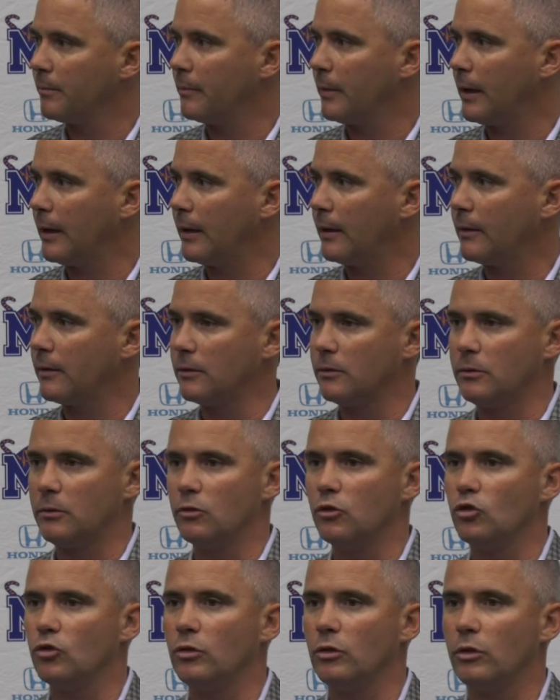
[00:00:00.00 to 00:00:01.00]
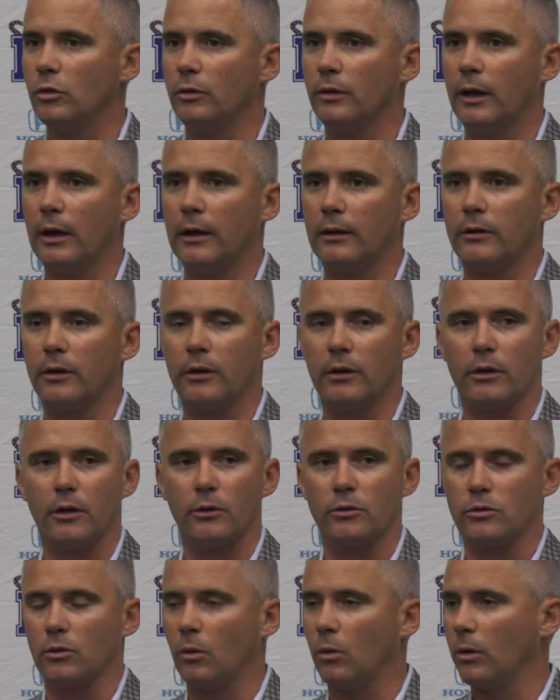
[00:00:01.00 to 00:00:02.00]
And, you know, I tell you,
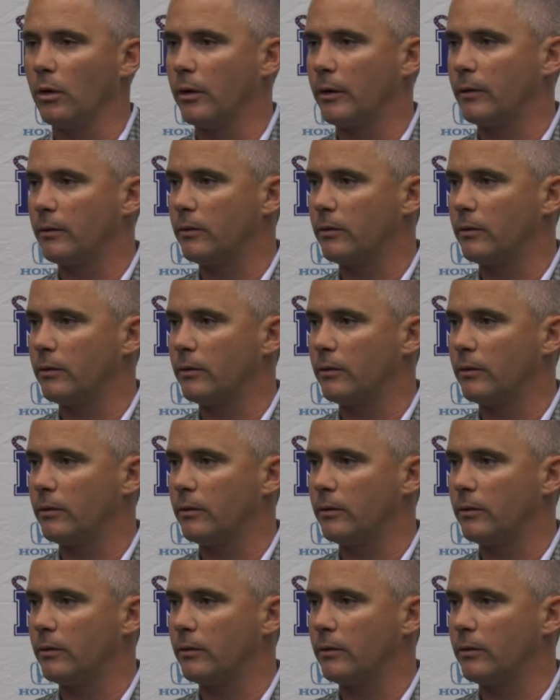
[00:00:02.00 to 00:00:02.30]
Coach Lorig